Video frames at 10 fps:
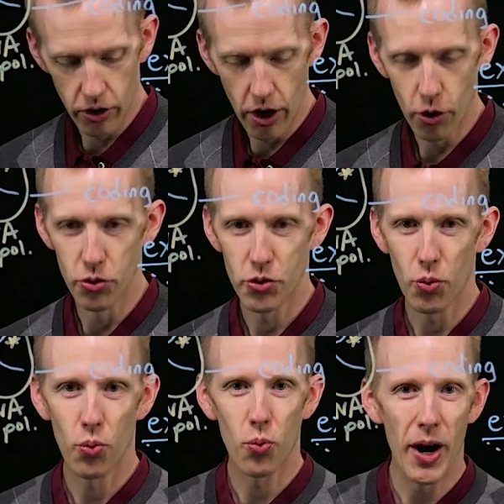knows
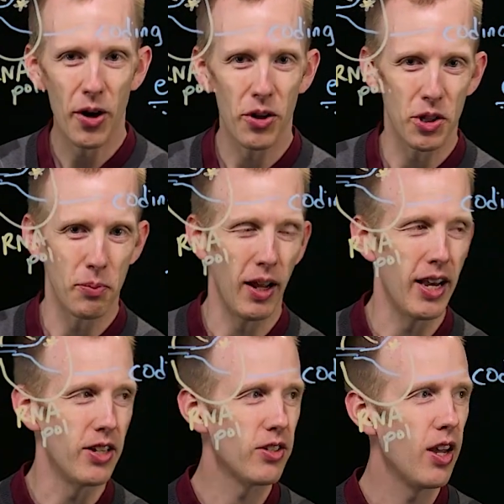where to
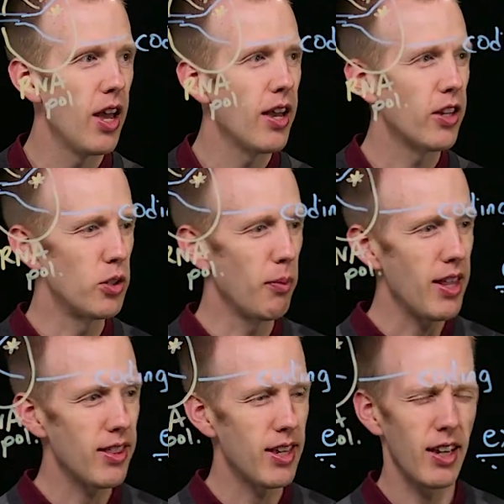splice. Because you
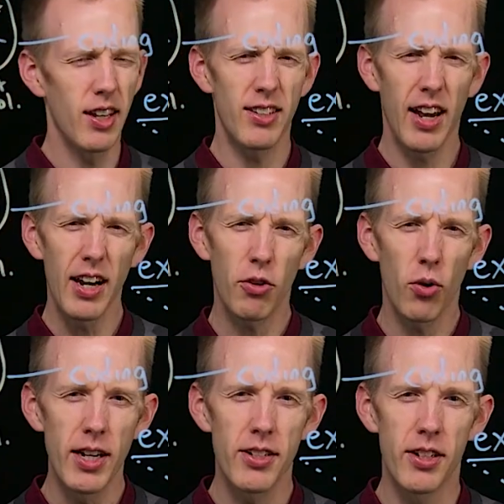might think it's kind of
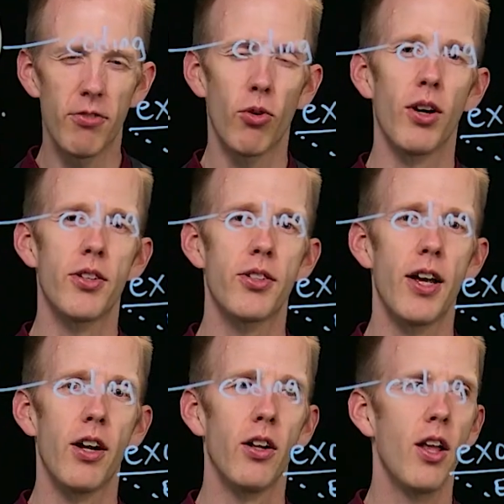crazy for a
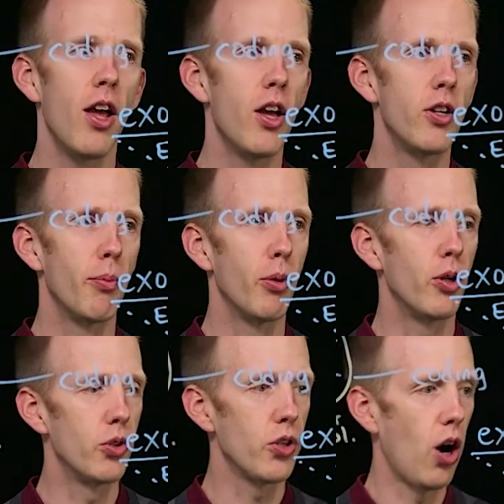cell to
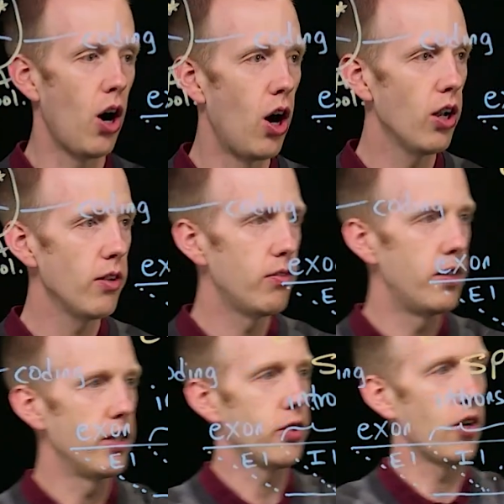produce all of
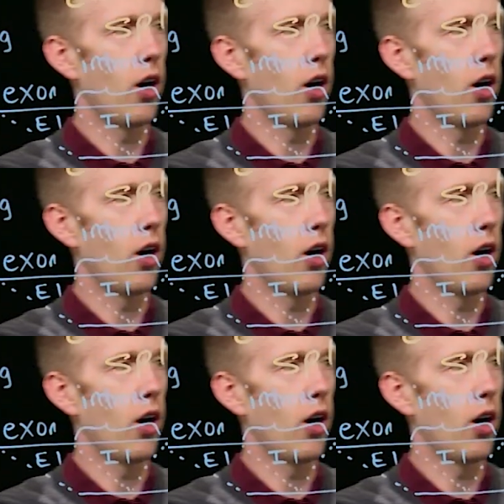this